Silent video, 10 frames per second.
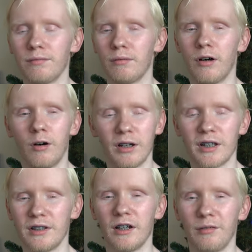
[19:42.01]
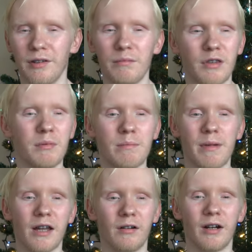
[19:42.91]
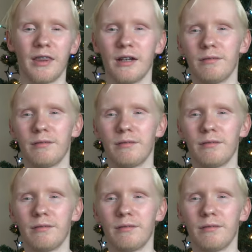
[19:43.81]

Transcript: from all I can tell seems to be better and